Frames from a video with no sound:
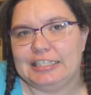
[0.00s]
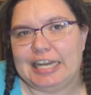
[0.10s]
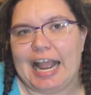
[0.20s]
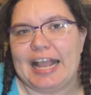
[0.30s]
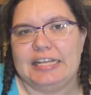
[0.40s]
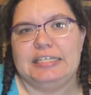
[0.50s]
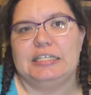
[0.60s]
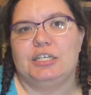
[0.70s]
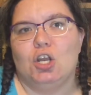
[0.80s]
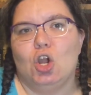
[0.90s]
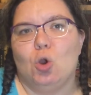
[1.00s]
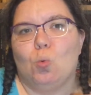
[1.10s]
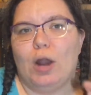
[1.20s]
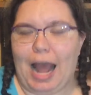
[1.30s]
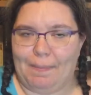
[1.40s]
change
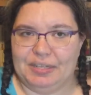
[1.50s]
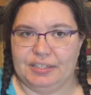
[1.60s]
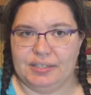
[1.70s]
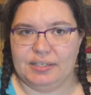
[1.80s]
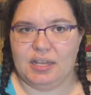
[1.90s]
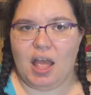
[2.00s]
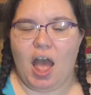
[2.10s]
what happens.